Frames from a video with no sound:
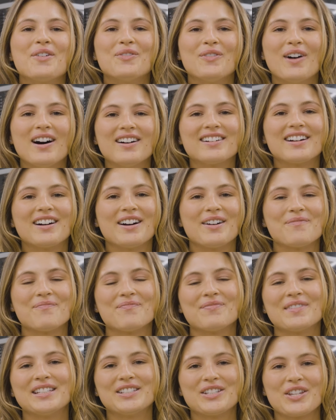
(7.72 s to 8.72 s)

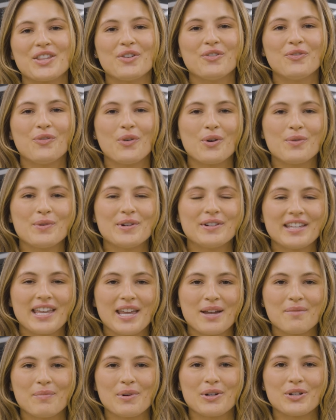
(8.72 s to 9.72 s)
Welcome to the Four Wheel
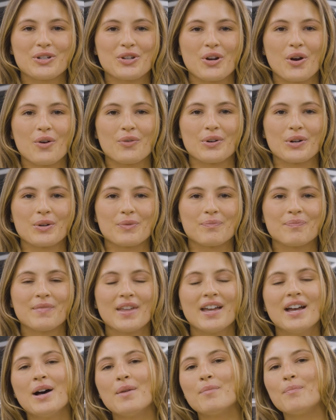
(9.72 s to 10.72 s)
Camper showroom.
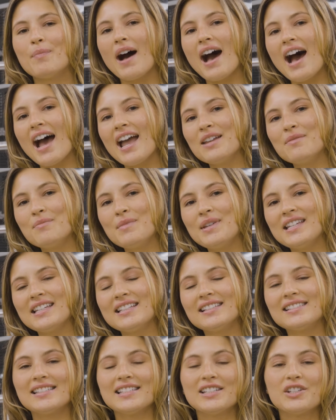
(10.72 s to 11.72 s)
Behind me
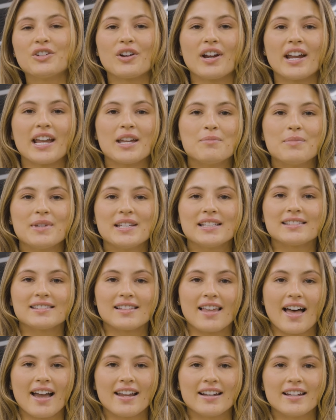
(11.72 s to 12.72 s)
is the Grandby
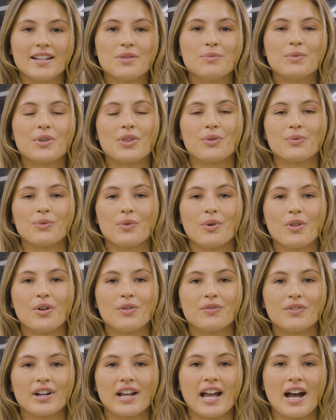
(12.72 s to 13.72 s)
slide-in with the
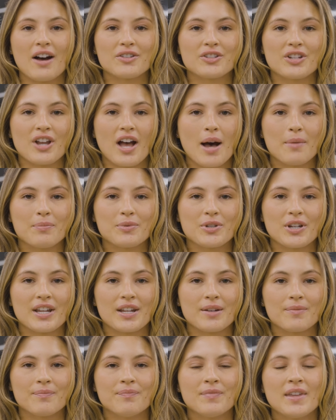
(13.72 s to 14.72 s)
rollover couch
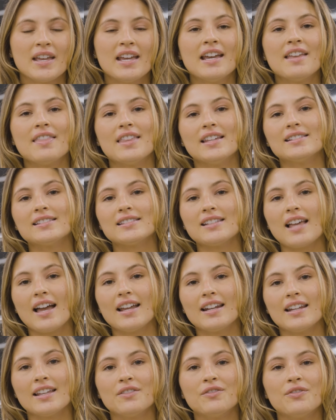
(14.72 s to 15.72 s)
option. This
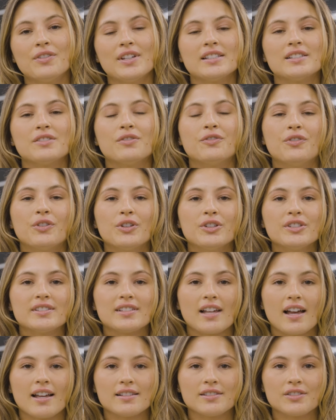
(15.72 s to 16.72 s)
slide-in fits
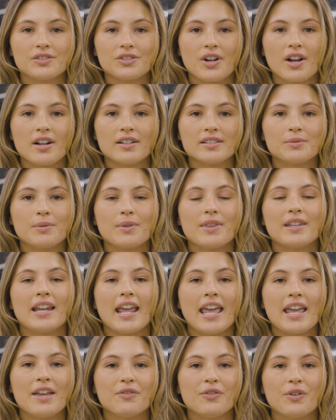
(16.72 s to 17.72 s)
full-size trucks with an
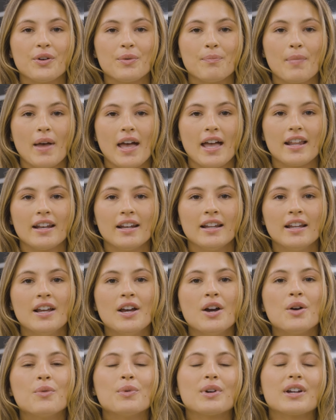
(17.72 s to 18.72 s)
eight-foot bed.
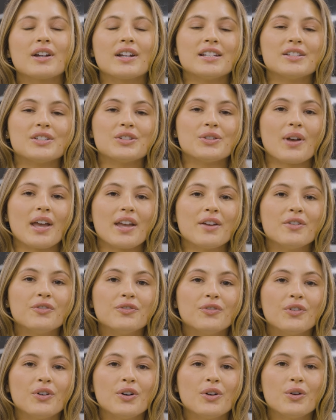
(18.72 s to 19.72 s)
We're going to do a
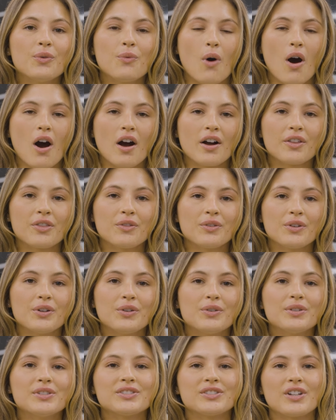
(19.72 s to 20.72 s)
full
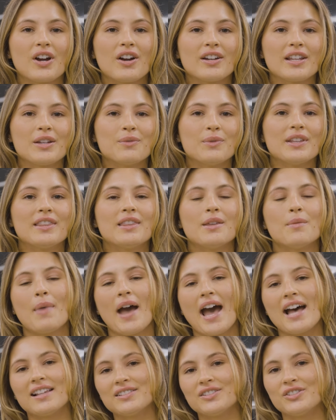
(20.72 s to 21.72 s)
walkthrough starting with the
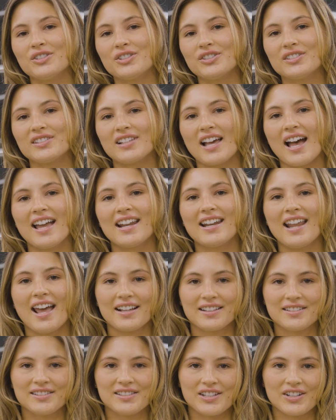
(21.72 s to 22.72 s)
passenger side
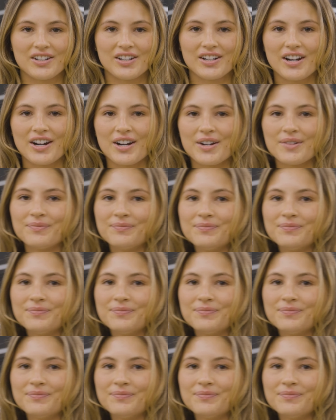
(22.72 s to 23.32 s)
exterior.